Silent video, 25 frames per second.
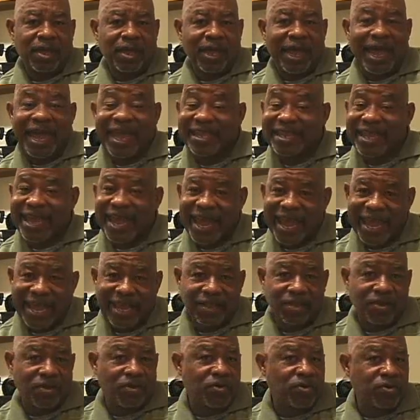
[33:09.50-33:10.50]
And
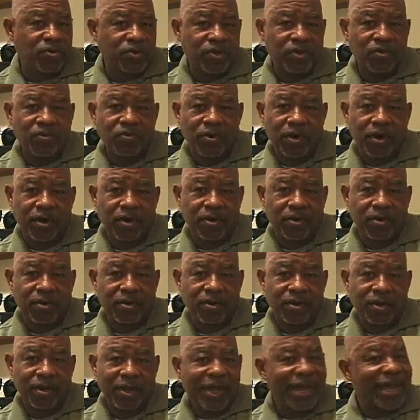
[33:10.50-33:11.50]
hate who you were
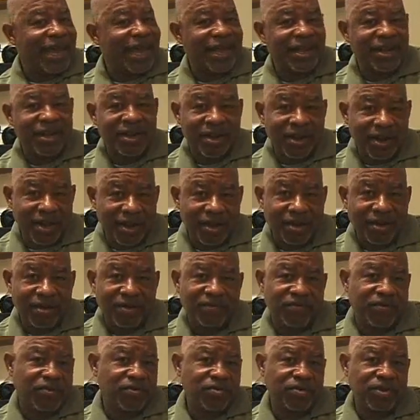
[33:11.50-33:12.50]
and
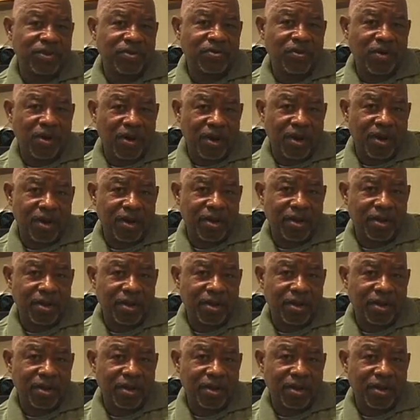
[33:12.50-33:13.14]
love who you are.